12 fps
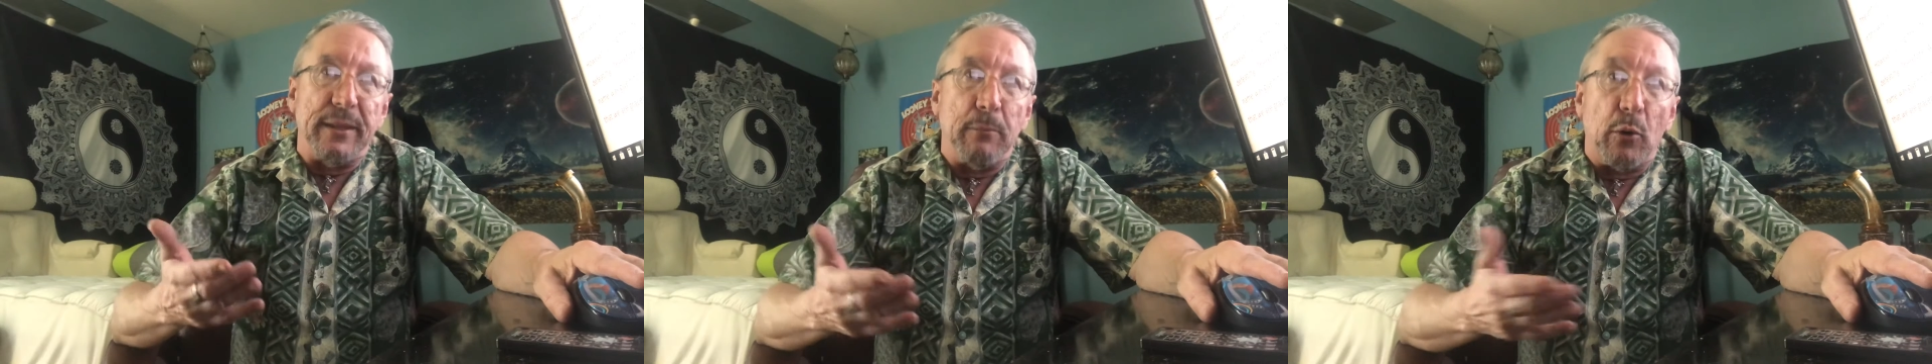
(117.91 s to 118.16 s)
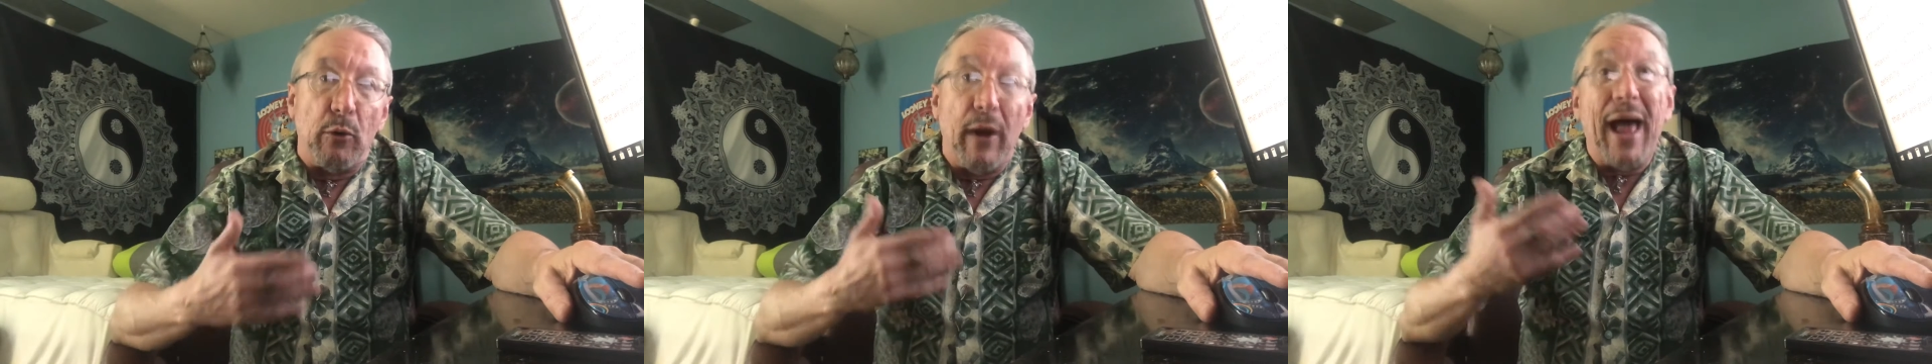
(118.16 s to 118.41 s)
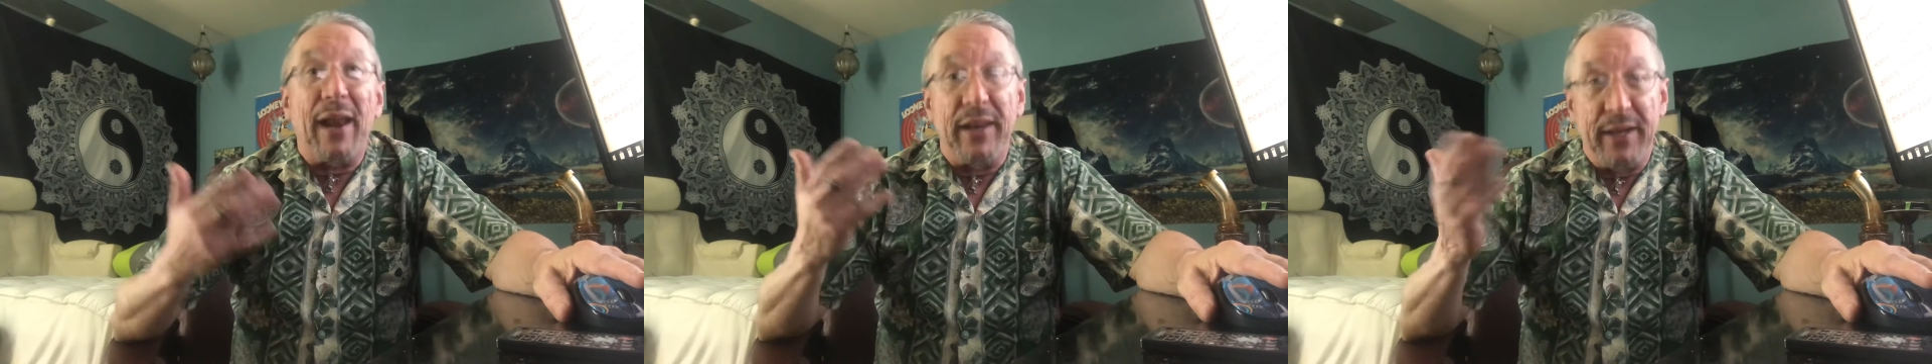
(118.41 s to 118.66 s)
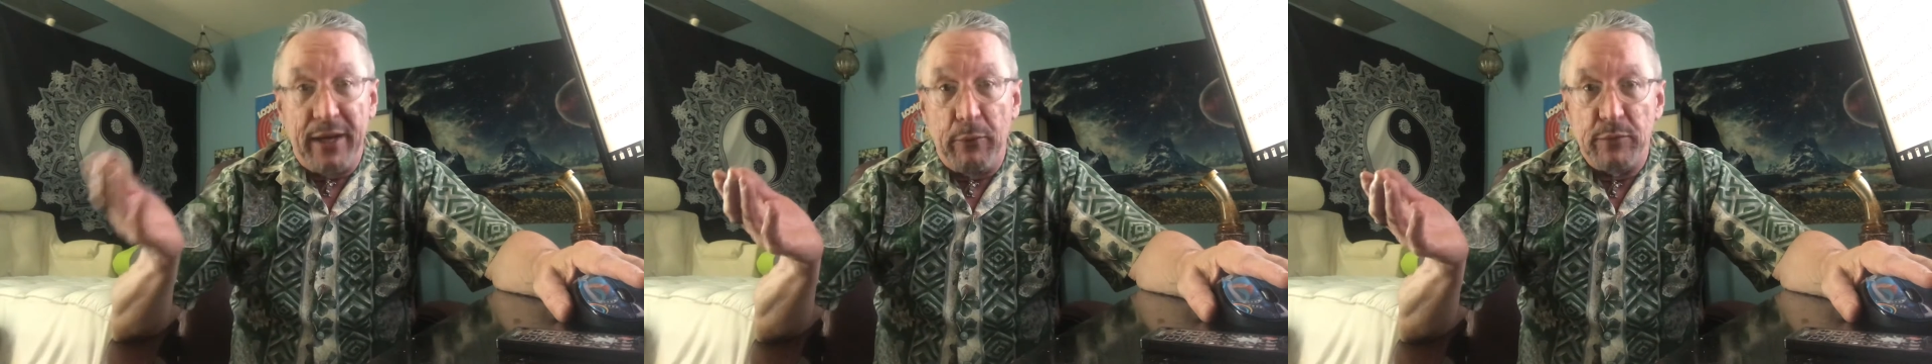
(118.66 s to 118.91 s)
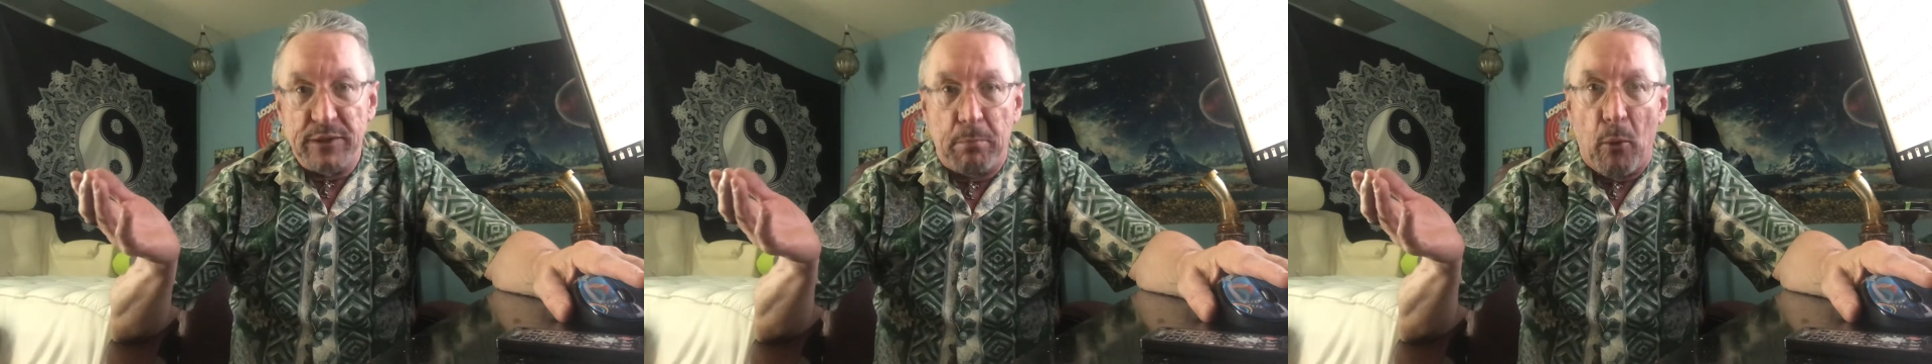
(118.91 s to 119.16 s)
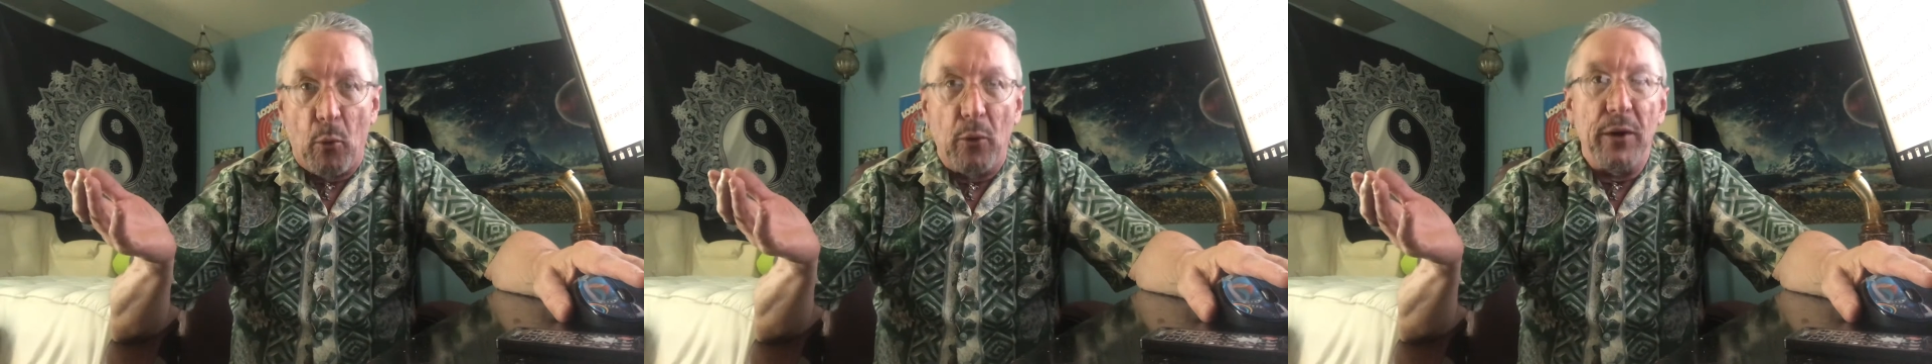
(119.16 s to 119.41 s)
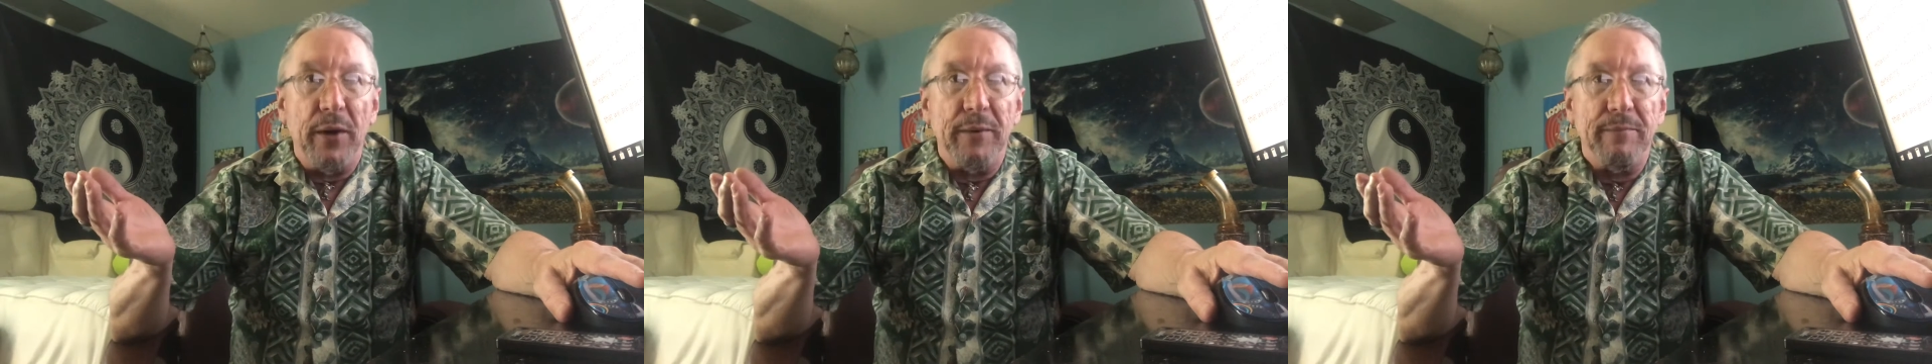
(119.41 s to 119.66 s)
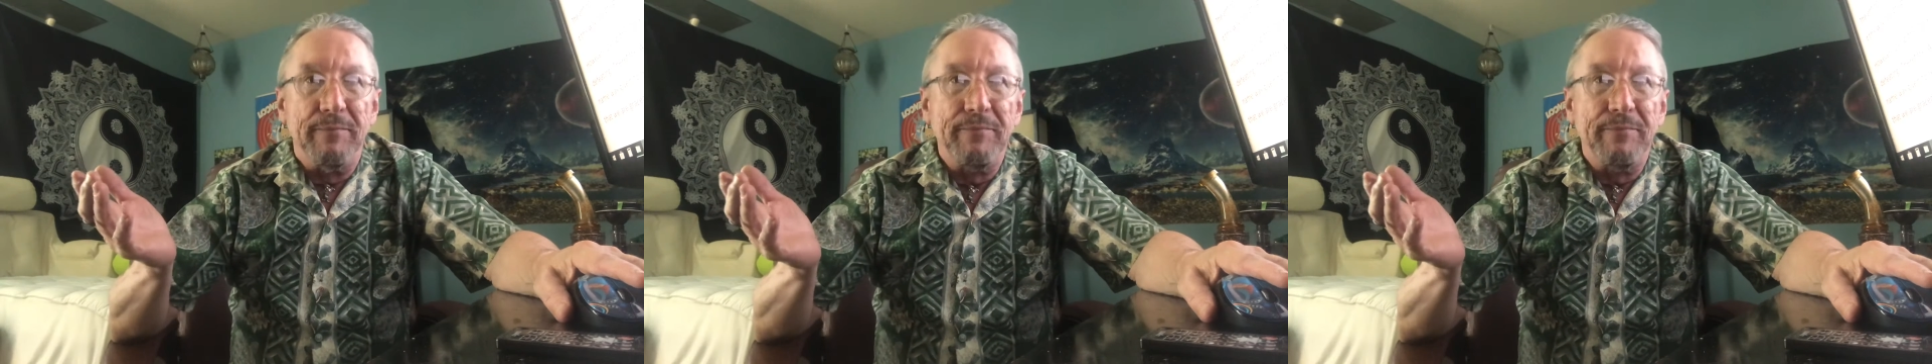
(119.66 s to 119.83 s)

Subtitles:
and morality was born.